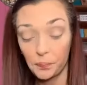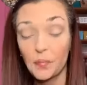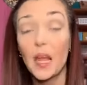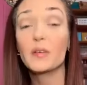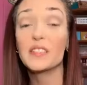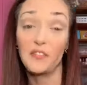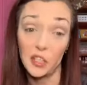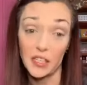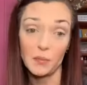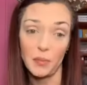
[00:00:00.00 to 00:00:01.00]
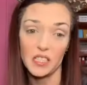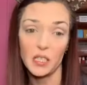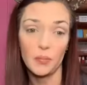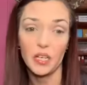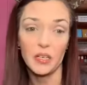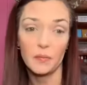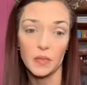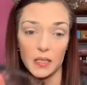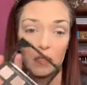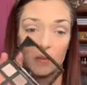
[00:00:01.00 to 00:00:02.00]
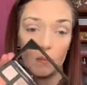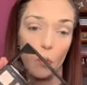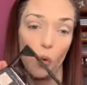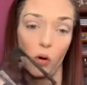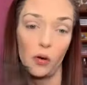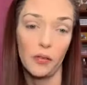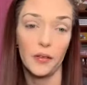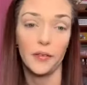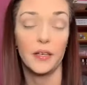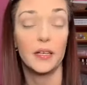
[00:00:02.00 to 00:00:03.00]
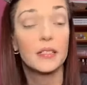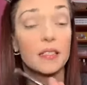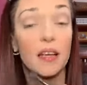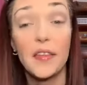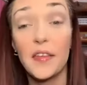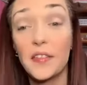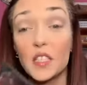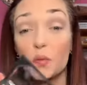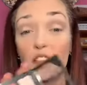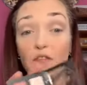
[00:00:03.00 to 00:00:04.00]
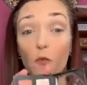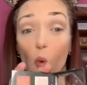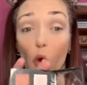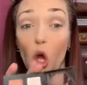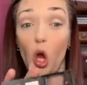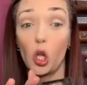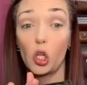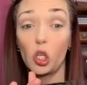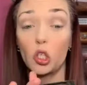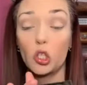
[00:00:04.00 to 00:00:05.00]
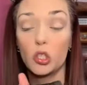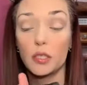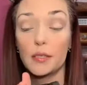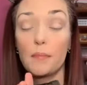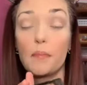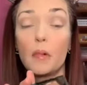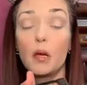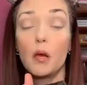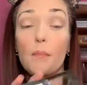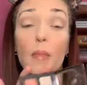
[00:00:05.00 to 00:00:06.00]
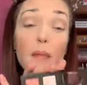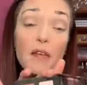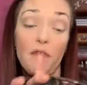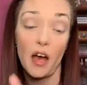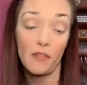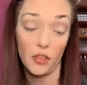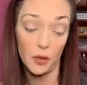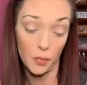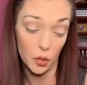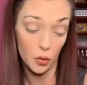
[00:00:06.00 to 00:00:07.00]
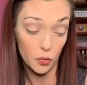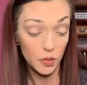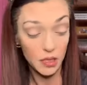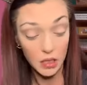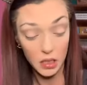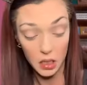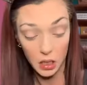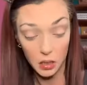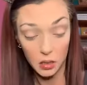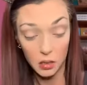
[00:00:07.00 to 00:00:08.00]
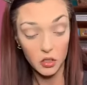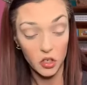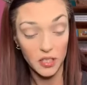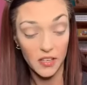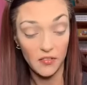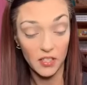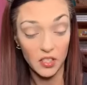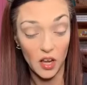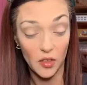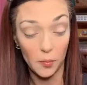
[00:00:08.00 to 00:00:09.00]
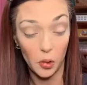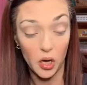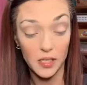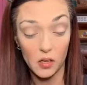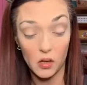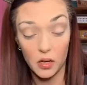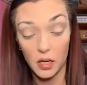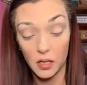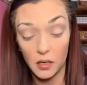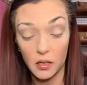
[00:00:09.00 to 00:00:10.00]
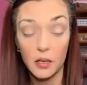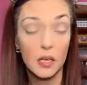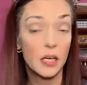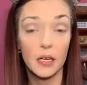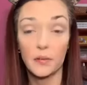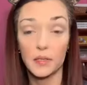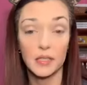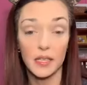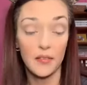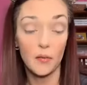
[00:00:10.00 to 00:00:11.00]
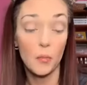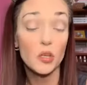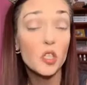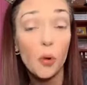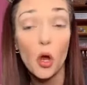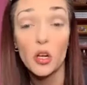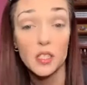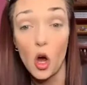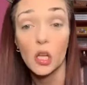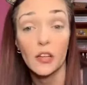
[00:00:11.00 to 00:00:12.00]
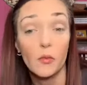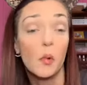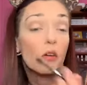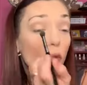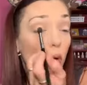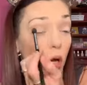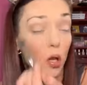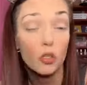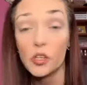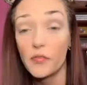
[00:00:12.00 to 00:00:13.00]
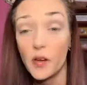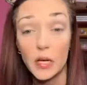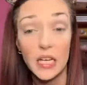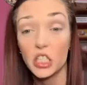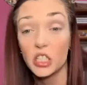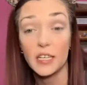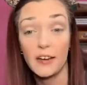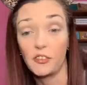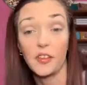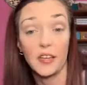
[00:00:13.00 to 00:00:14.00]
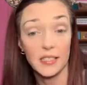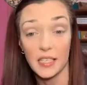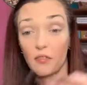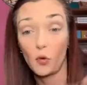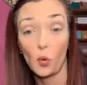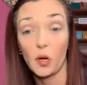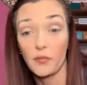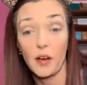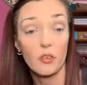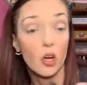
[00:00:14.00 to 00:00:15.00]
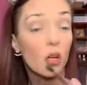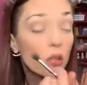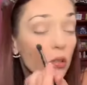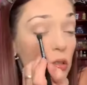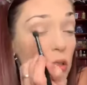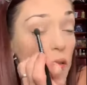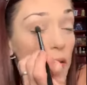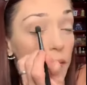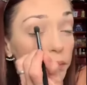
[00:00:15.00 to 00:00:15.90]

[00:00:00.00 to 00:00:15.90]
It wasn't very expensive, but it was more than this. I think this was $4, maybe $5 at the most. I'm trying to see if they still had the price on it. It was, most of the products, all of them are $4. Their foundation, everything is like $4 to $5.